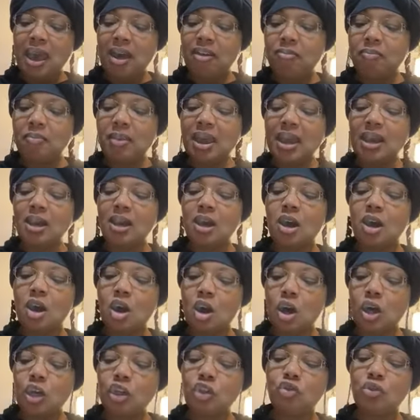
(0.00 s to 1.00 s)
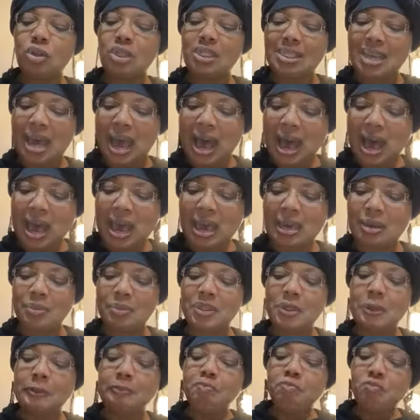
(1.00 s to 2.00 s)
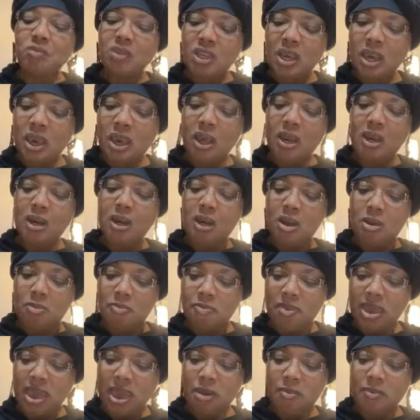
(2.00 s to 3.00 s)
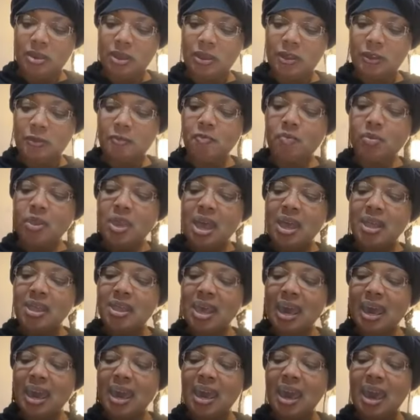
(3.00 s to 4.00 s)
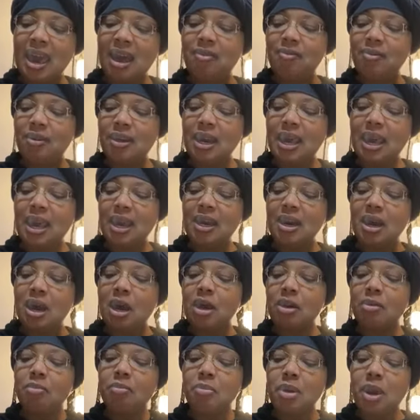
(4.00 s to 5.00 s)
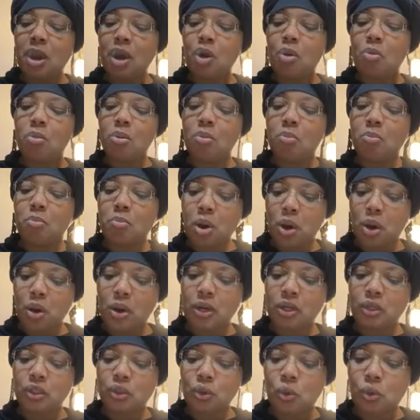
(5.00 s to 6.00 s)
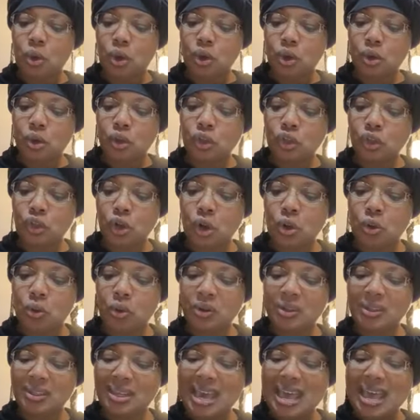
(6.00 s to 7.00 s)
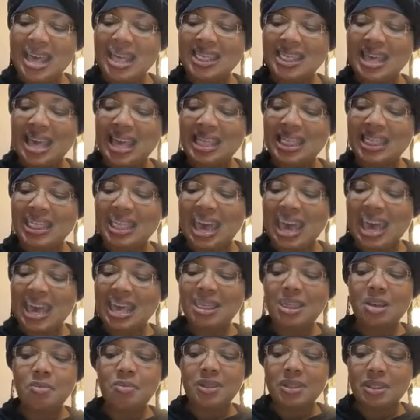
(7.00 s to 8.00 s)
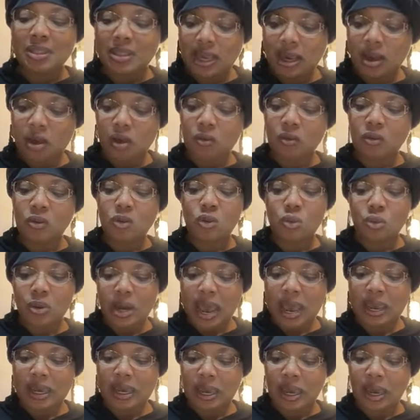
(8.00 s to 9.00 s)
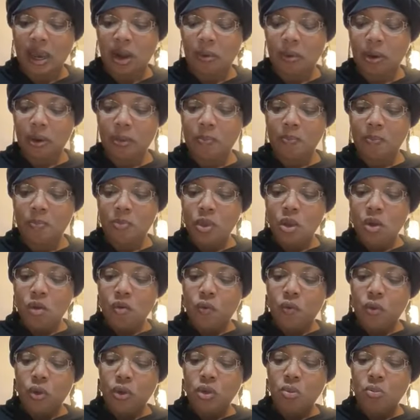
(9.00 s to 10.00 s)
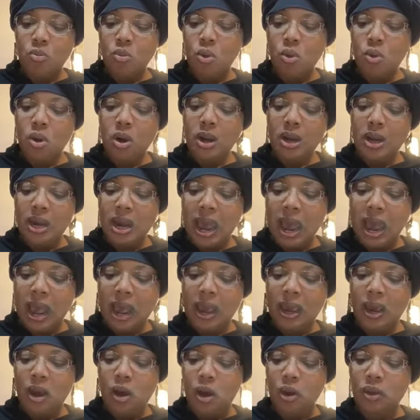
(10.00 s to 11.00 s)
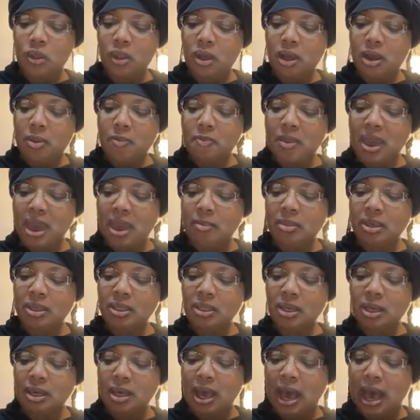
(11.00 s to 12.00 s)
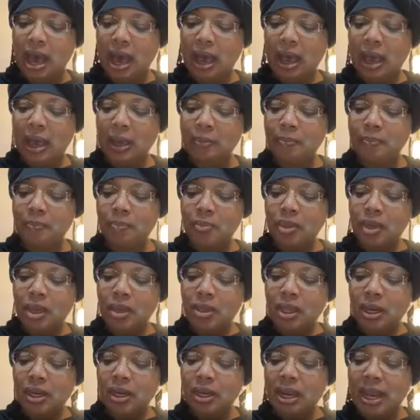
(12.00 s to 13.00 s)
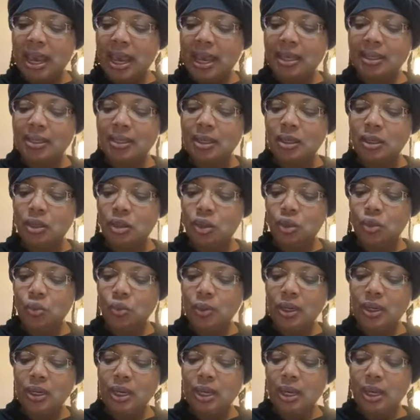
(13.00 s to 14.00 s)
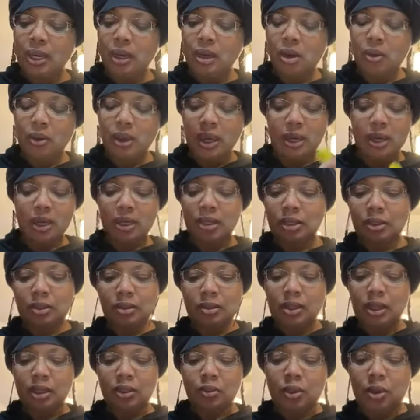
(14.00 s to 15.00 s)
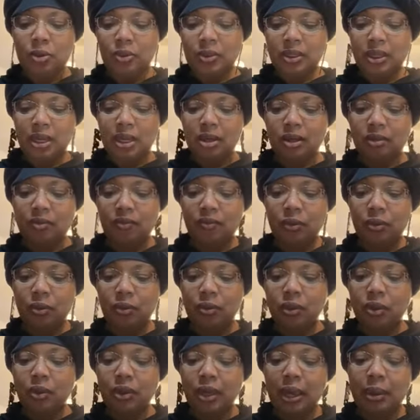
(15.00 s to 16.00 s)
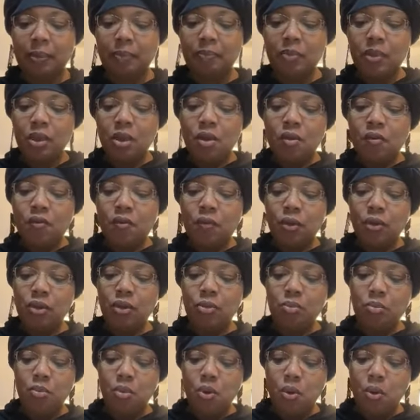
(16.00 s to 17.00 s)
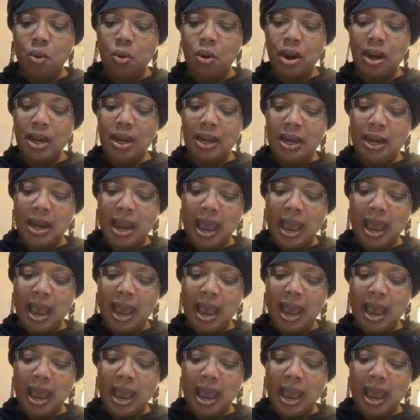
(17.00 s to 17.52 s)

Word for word: have made a hundred times ten commandments and they have laid unbearable burdens on your shoulders that they themselves do not carry. For the more nigh are the commandments to God, the less do we need. Okay, that's that's why I was getting confused. Okay. For the more